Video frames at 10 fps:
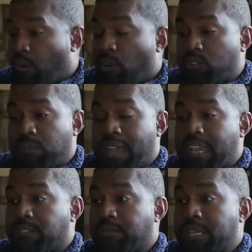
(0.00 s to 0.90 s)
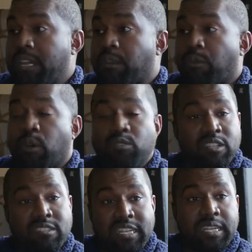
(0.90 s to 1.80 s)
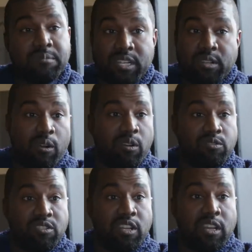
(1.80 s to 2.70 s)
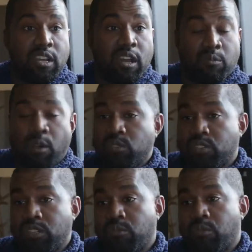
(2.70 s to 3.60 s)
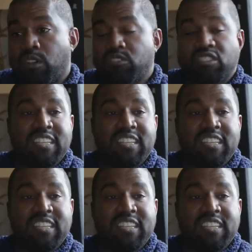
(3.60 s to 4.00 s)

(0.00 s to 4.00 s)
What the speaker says: A road to bankruptcy, a road to TMZ quotes, a road to the world